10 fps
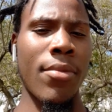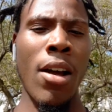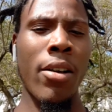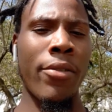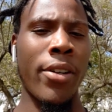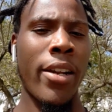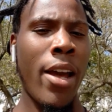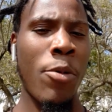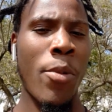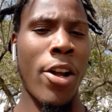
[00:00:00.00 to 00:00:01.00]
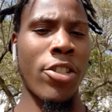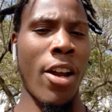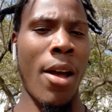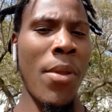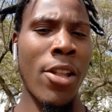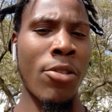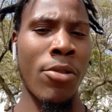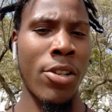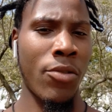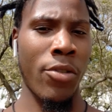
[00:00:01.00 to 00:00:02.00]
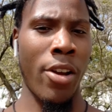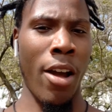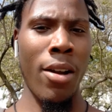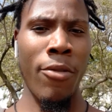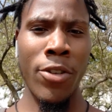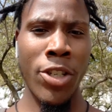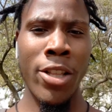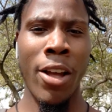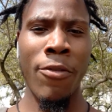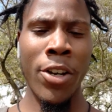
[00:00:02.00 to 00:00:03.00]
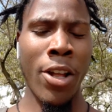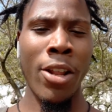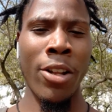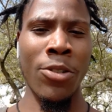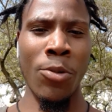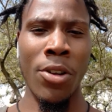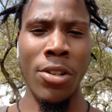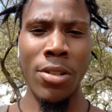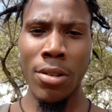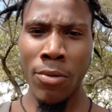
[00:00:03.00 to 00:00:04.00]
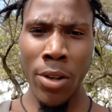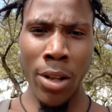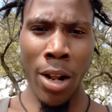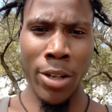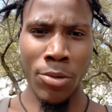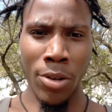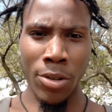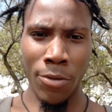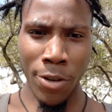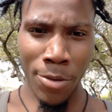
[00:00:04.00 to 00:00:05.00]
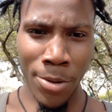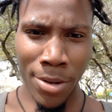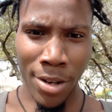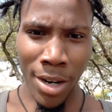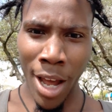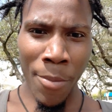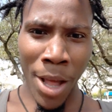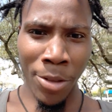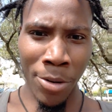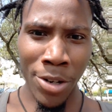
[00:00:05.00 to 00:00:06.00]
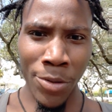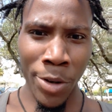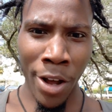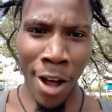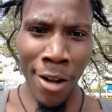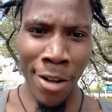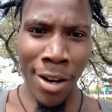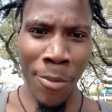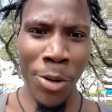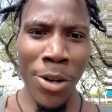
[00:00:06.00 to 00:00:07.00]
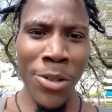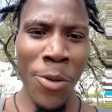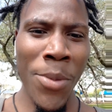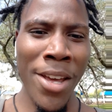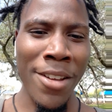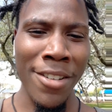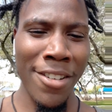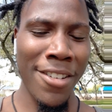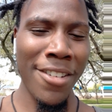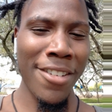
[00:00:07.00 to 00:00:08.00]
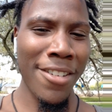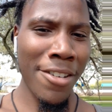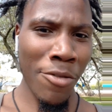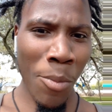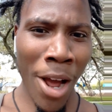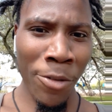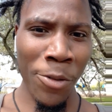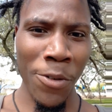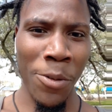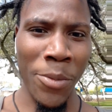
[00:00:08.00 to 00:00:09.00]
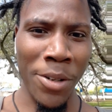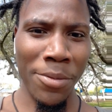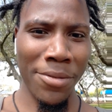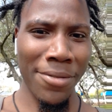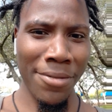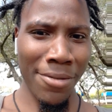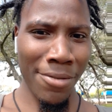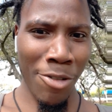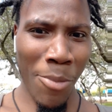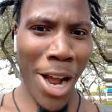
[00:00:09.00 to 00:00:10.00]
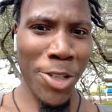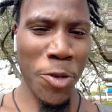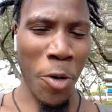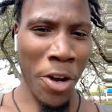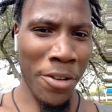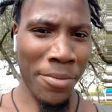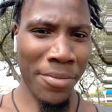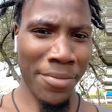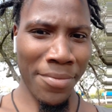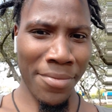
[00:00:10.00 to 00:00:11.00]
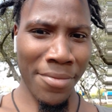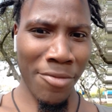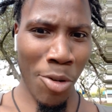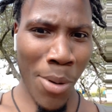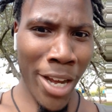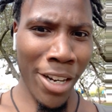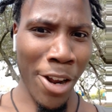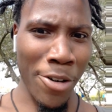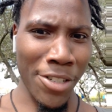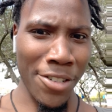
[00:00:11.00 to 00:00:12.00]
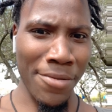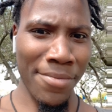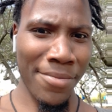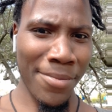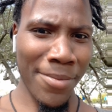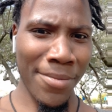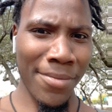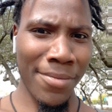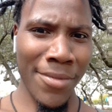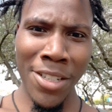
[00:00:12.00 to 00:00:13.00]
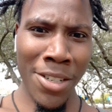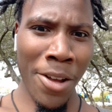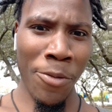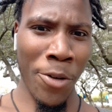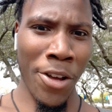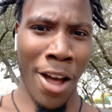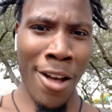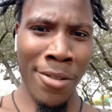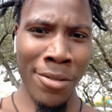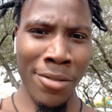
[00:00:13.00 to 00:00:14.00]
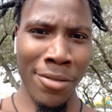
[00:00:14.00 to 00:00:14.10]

I don't give a damn about y'all. I'm not doing this for y'all. Like, what y'all thought this was? What y'all thought this was? You feel me? Like, I'm not doing this for y'all. I'm doing this for me. For my fulfillment. For my joy. For my clarity. This ain't for y'all.